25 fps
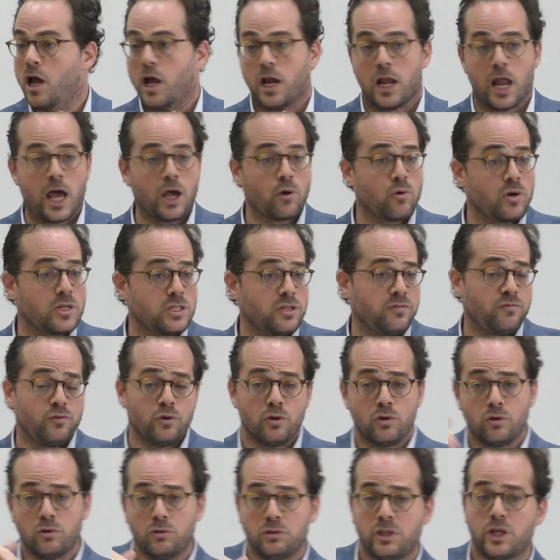Likewise, if
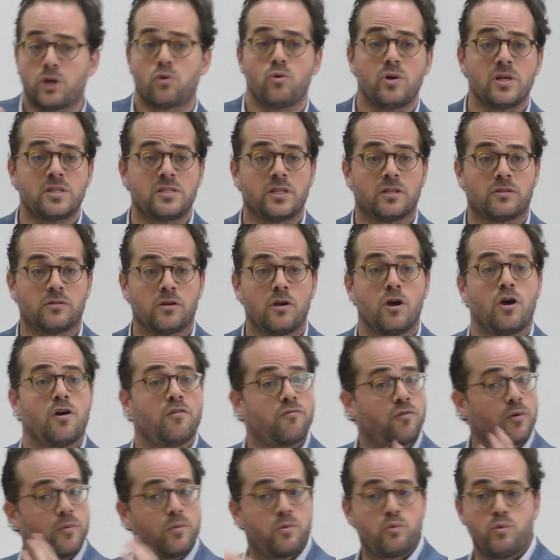you decrease it
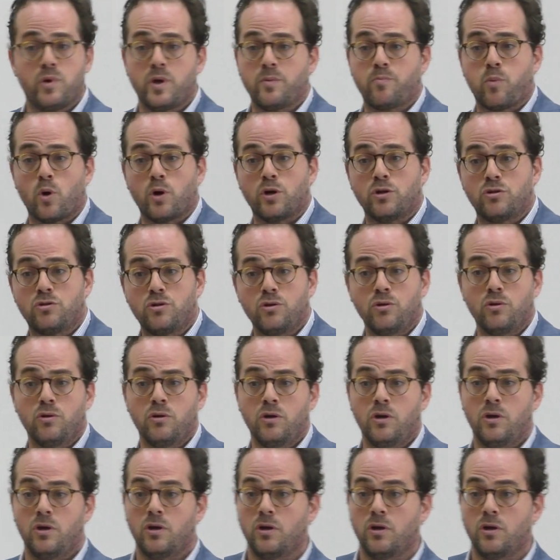from 3.2